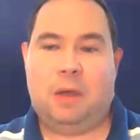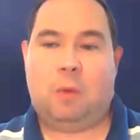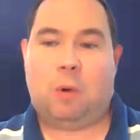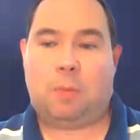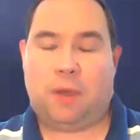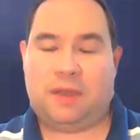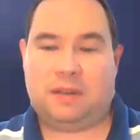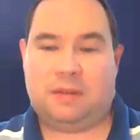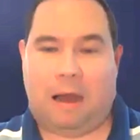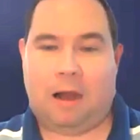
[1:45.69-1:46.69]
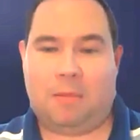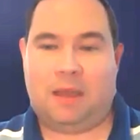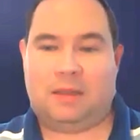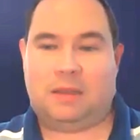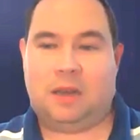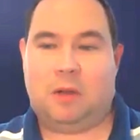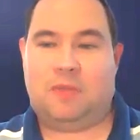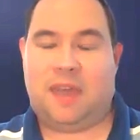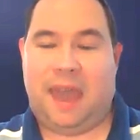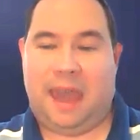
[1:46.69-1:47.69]
workplace environments,
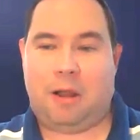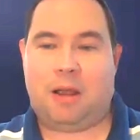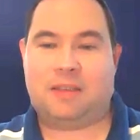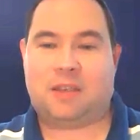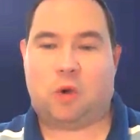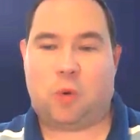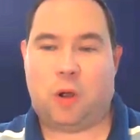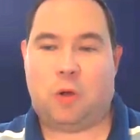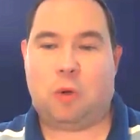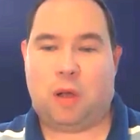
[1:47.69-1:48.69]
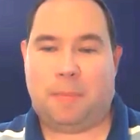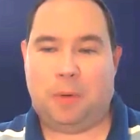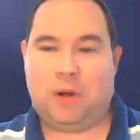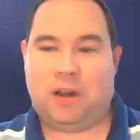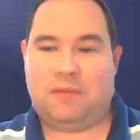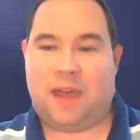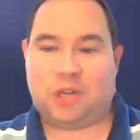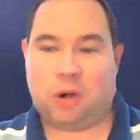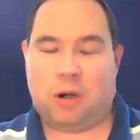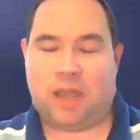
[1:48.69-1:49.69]
the air is a critical component of that
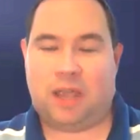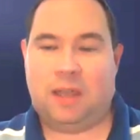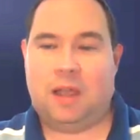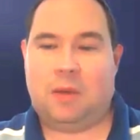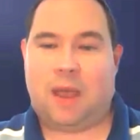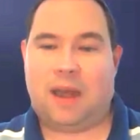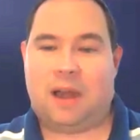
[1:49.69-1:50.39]
journey, right?